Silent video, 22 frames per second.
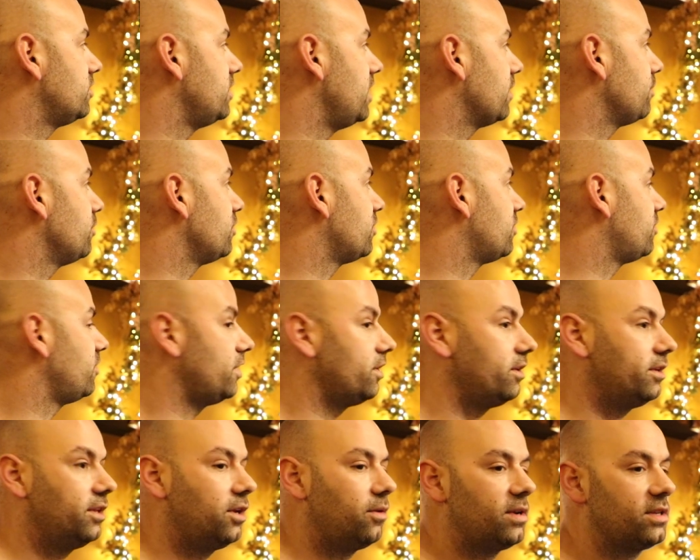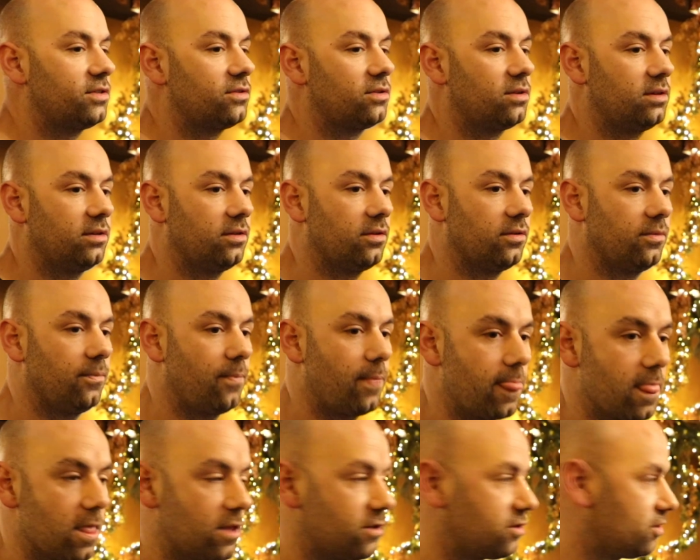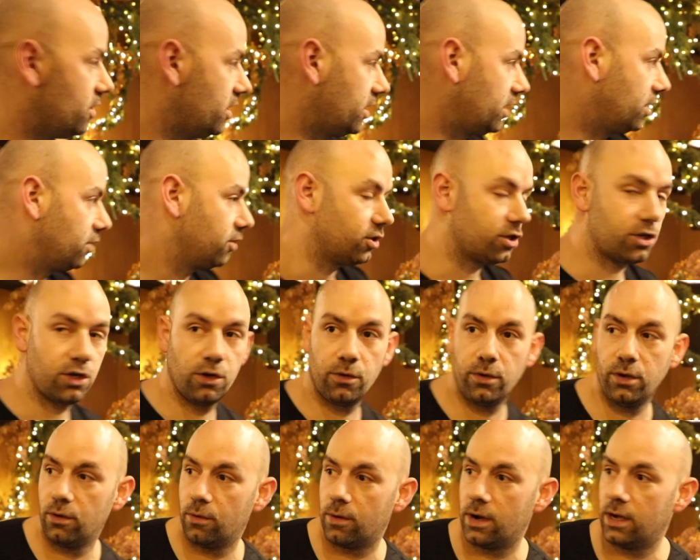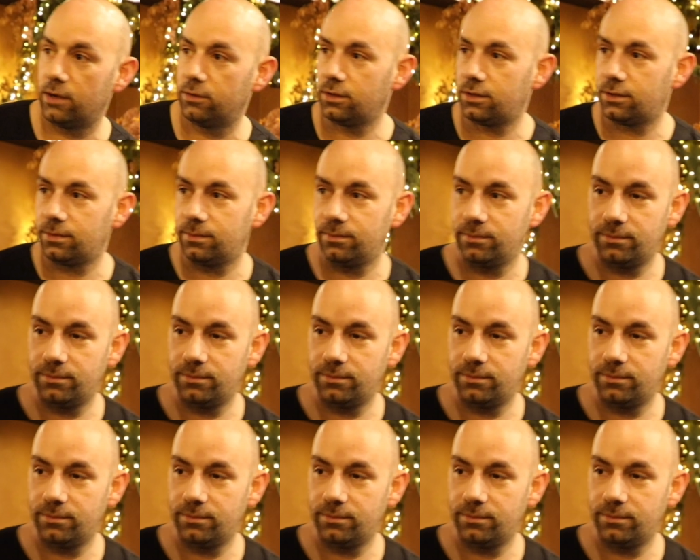atmosphere in the restaurant. So I'm gonna show you around.